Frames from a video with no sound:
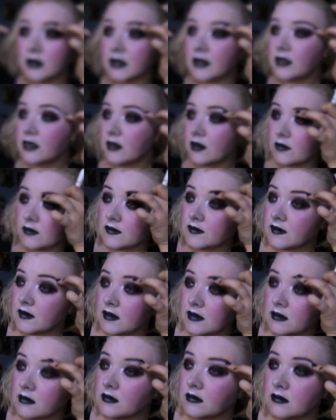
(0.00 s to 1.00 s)
Blend those
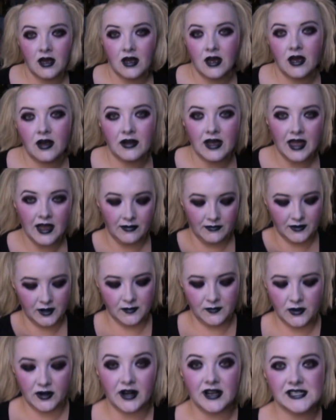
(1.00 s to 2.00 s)
in. Okay, I'm
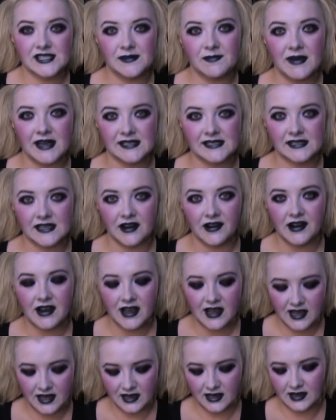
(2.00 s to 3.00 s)
going to put on some
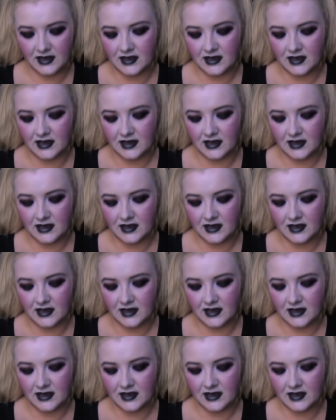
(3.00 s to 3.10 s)
mascara.